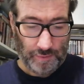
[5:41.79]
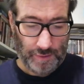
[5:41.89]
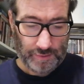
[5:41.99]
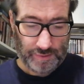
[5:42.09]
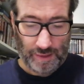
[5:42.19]

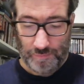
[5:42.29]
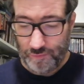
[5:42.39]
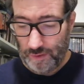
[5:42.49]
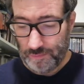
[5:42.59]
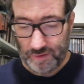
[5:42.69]
that came
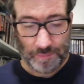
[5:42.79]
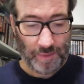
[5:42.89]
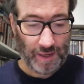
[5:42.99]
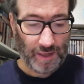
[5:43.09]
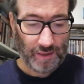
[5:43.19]
from
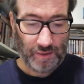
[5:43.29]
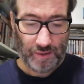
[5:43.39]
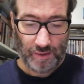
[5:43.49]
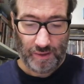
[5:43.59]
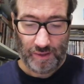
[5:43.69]
Japan,
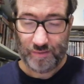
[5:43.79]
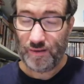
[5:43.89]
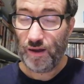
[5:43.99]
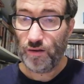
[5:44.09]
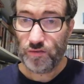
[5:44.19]

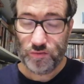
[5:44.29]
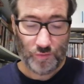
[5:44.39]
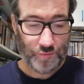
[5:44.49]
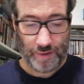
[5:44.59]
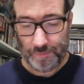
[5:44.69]
it's
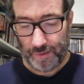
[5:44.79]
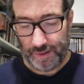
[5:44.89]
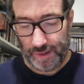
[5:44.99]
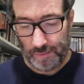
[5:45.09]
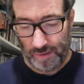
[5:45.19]
also from
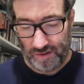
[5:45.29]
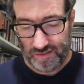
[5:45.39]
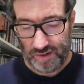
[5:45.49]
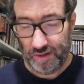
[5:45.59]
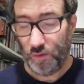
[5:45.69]
an
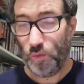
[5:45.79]
animation,